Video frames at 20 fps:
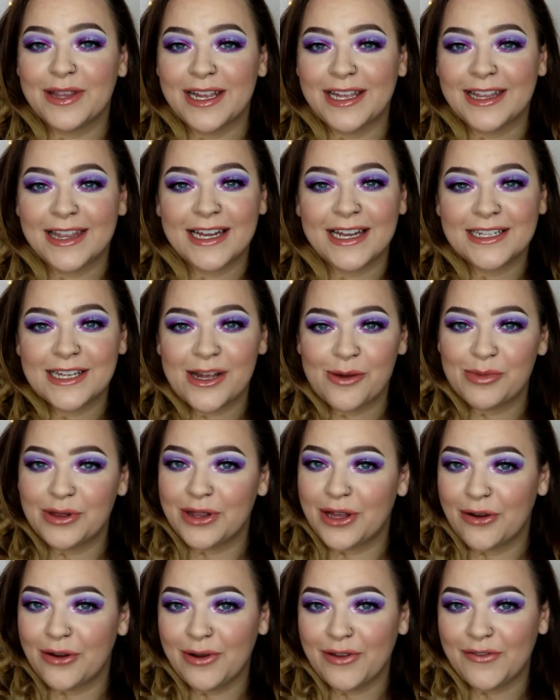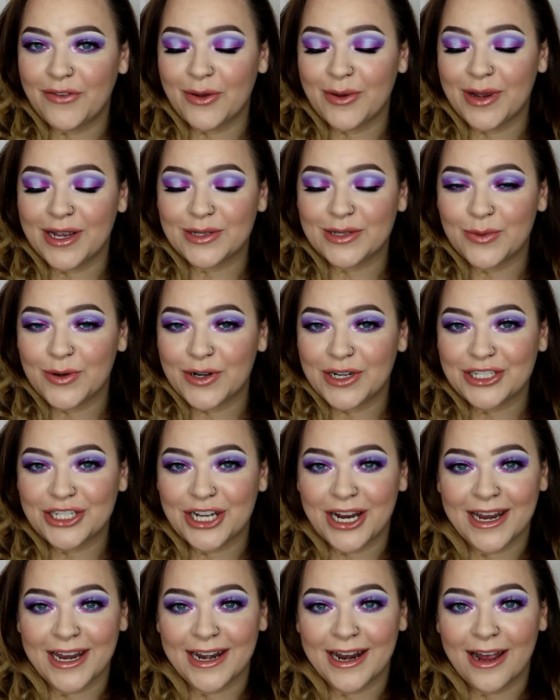link that down below if you guys want to
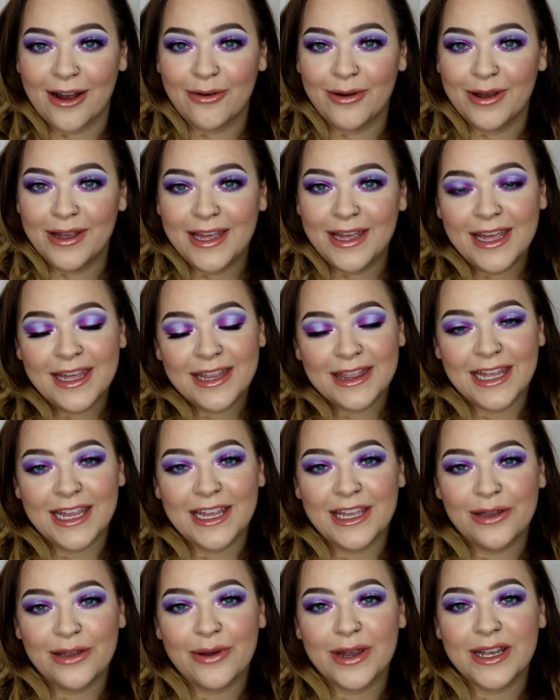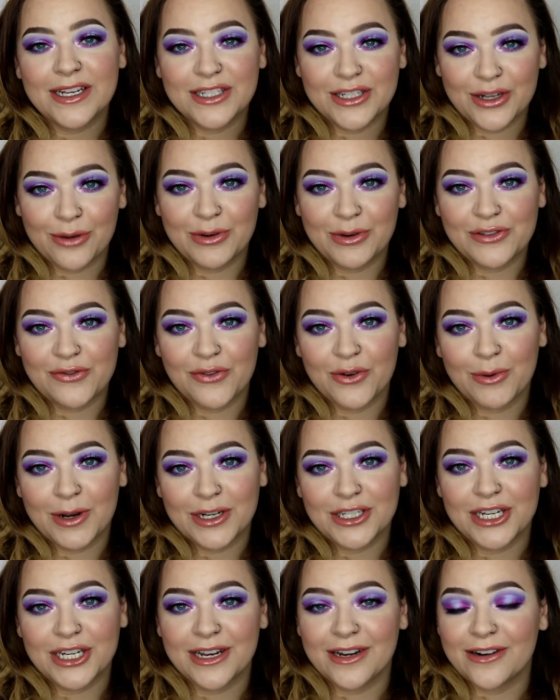check it out. Thank you guys so much for
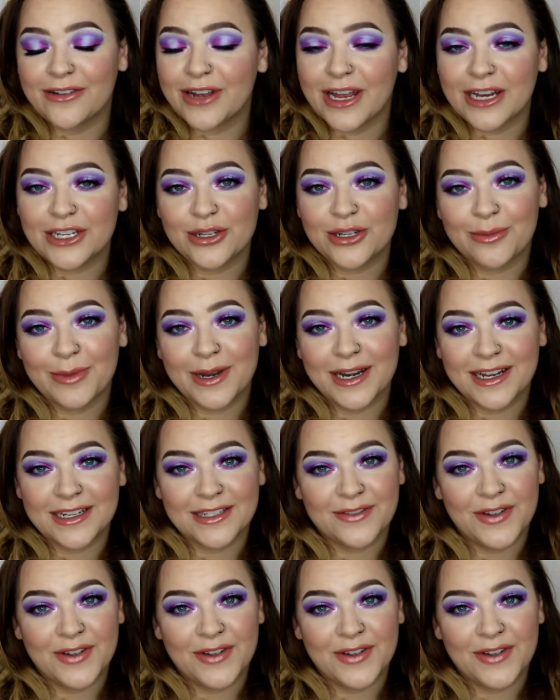watching, and I'll catch you in my next